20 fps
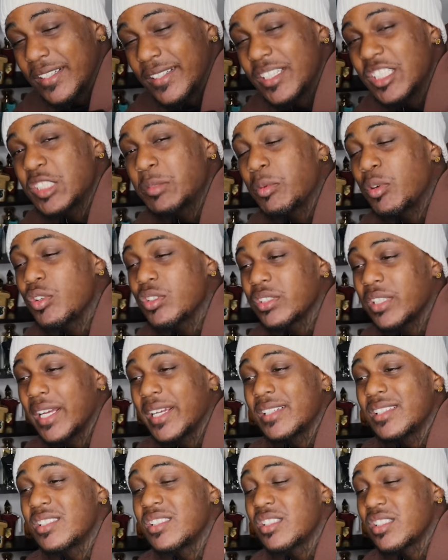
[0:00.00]
This smells
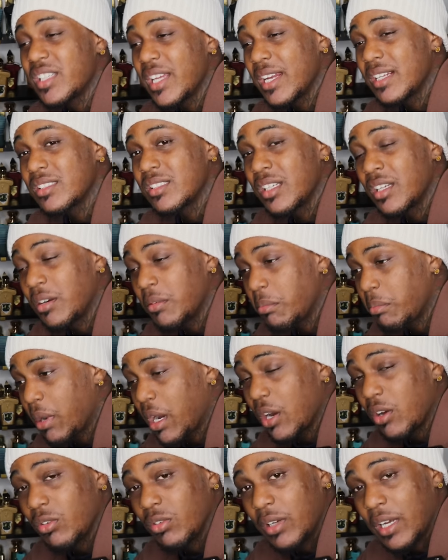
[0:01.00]
like sex in a
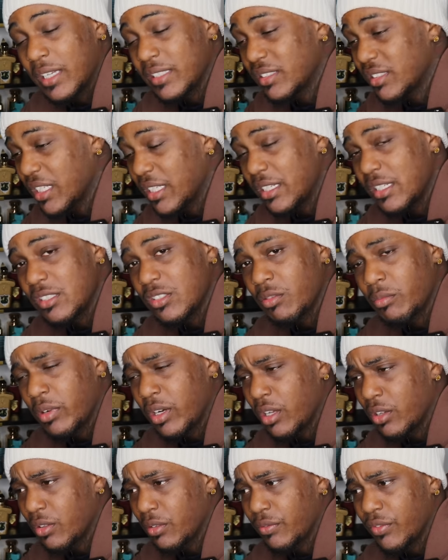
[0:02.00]
bottle. I said this on
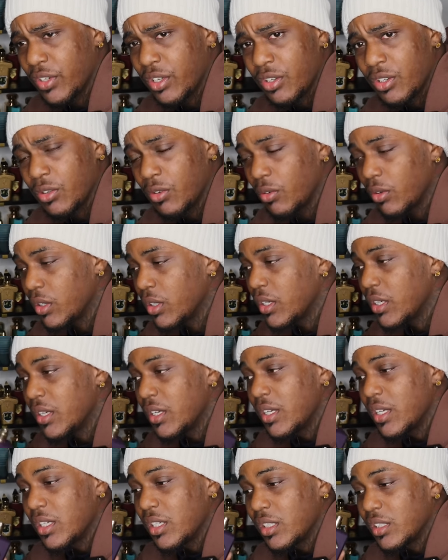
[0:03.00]
my other video.
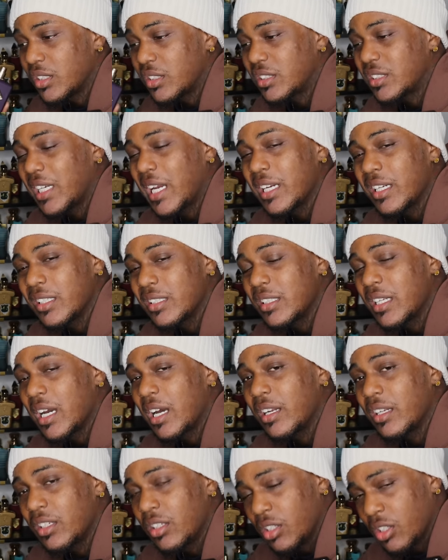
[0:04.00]

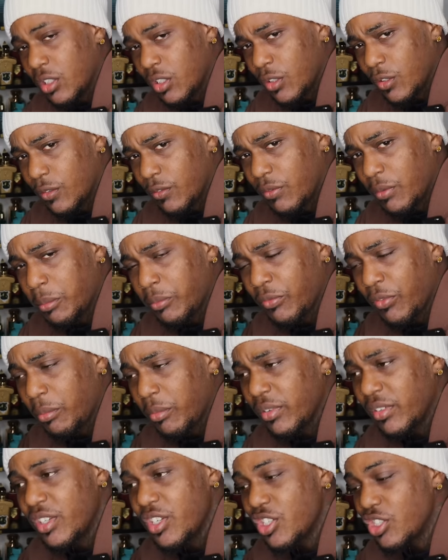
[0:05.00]
Psychedelic Love
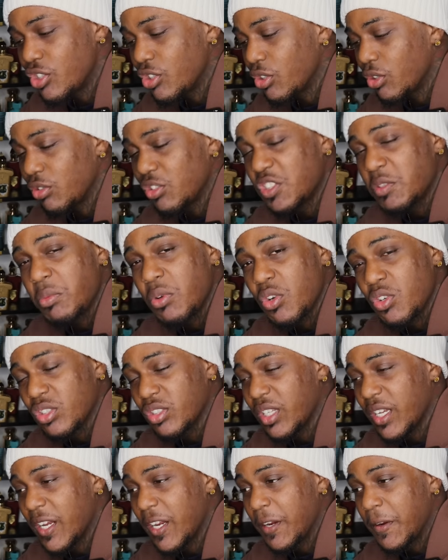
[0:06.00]
from Initio
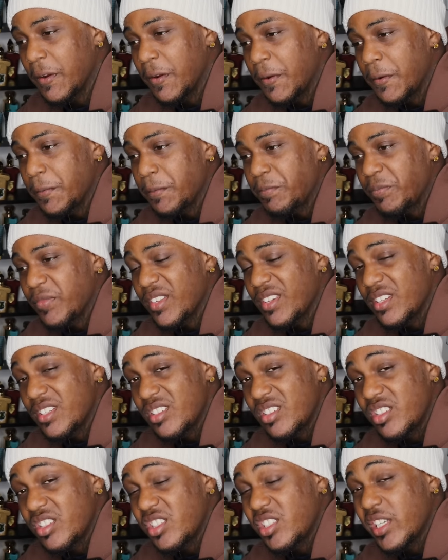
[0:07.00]
smells like
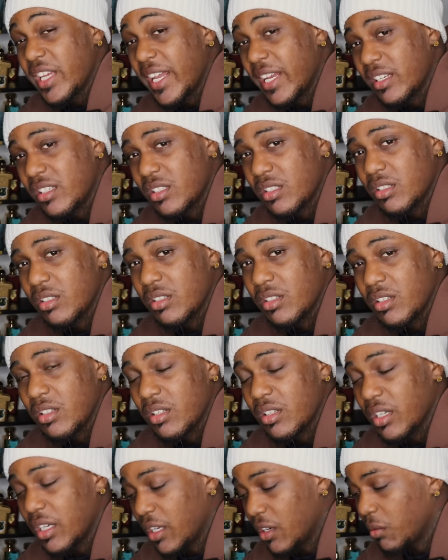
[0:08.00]
sex
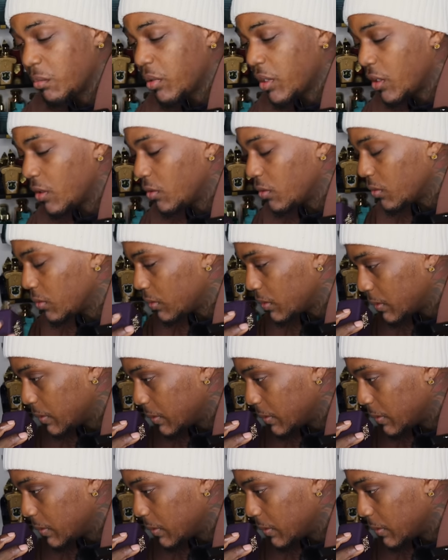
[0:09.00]
in a bottle.